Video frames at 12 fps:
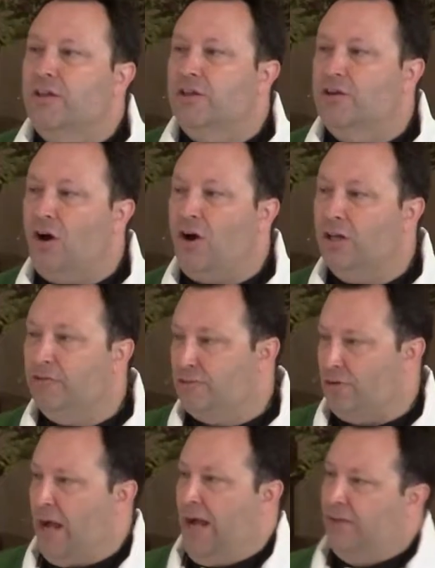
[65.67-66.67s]
the call of
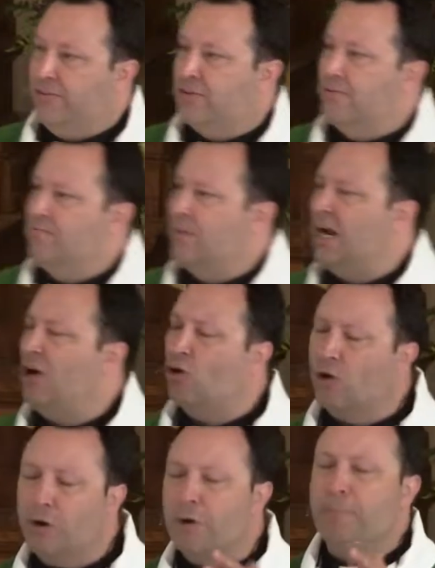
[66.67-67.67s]
Christ,
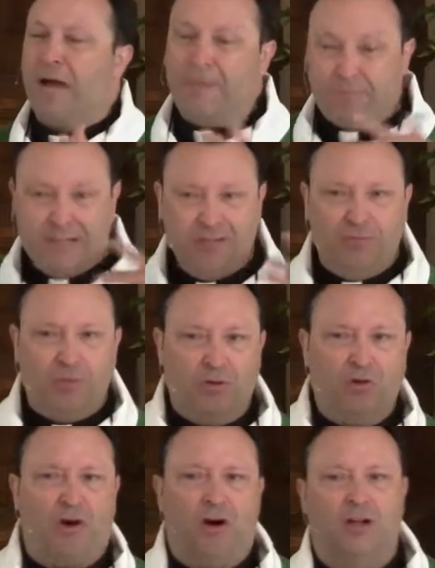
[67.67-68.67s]
our baptismal
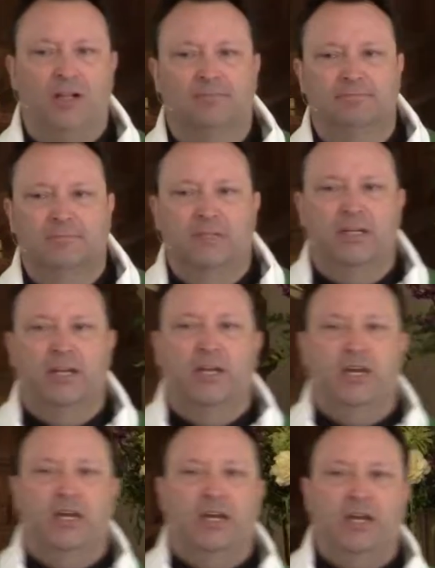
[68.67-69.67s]
call,
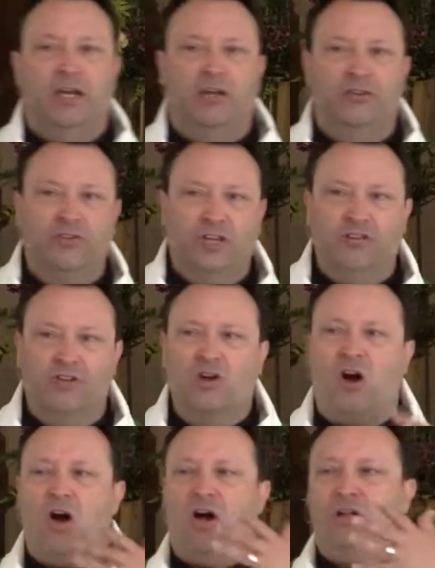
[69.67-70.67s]
is a
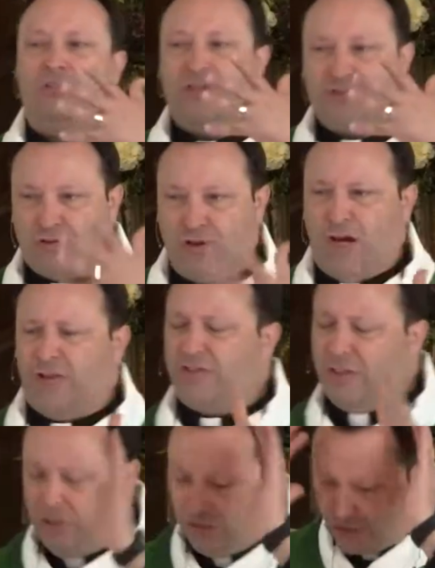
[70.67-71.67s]
call to
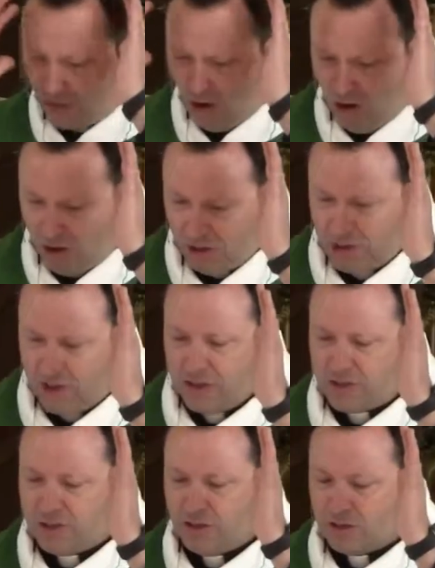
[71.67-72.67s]
trust. It is a call
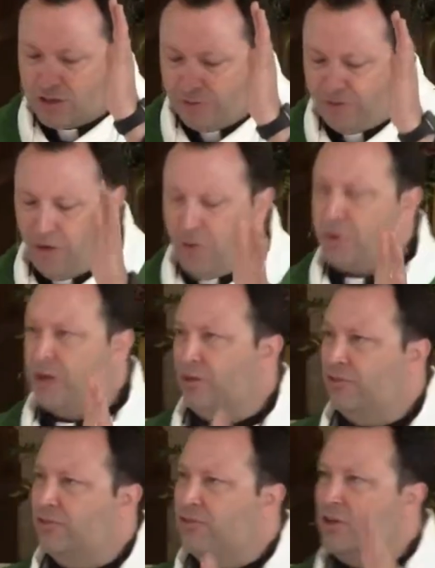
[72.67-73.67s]
to
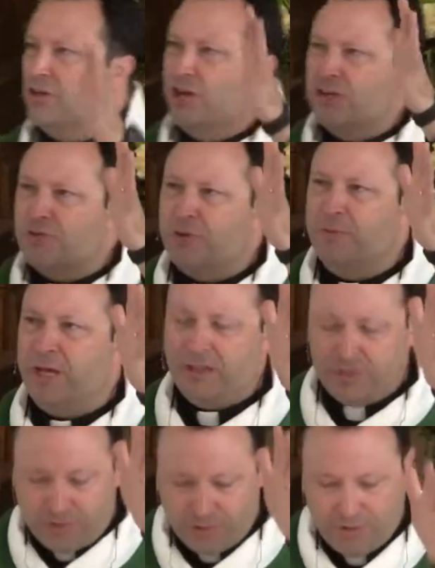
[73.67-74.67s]
focus, to
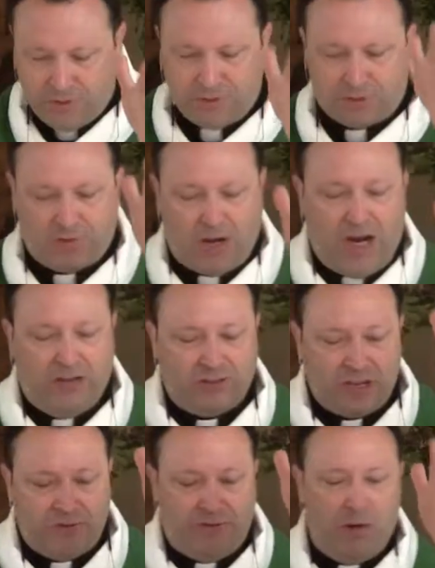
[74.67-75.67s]
remain true to Christ
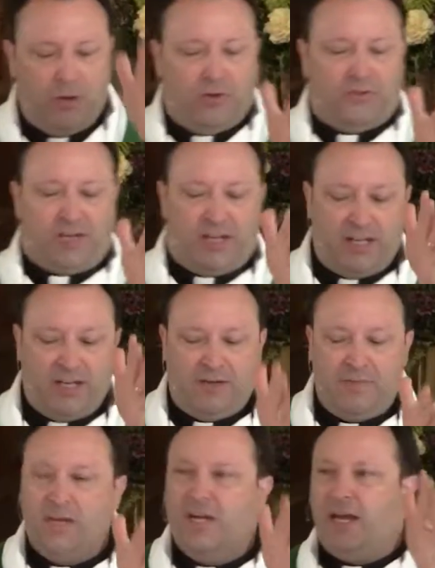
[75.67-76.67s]
and focused on
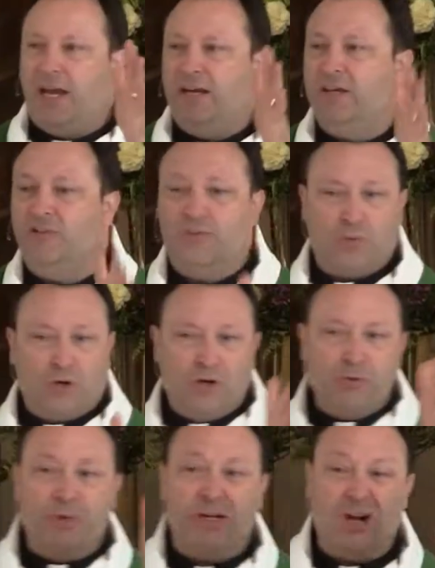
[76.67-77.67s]
Him and His
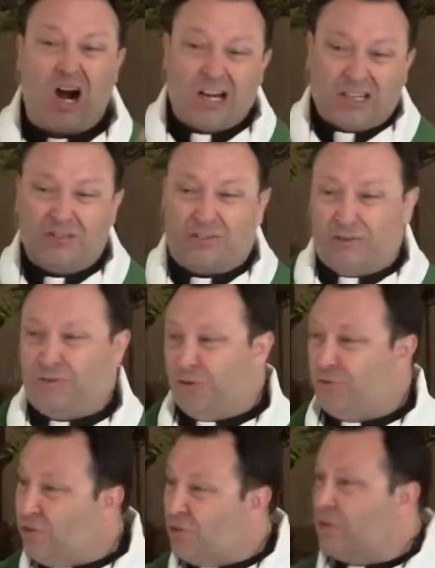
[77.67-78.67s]
Word, regardless of your
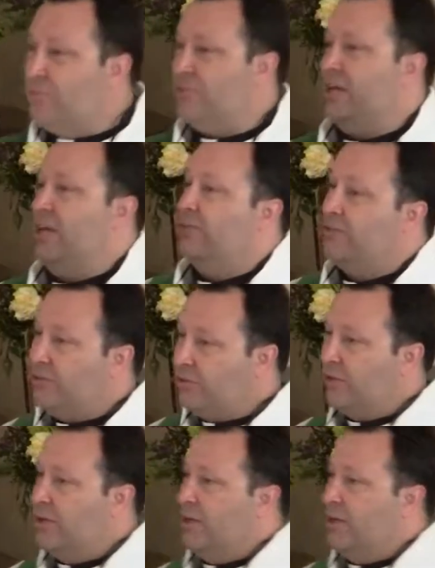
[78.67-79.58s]
circumstances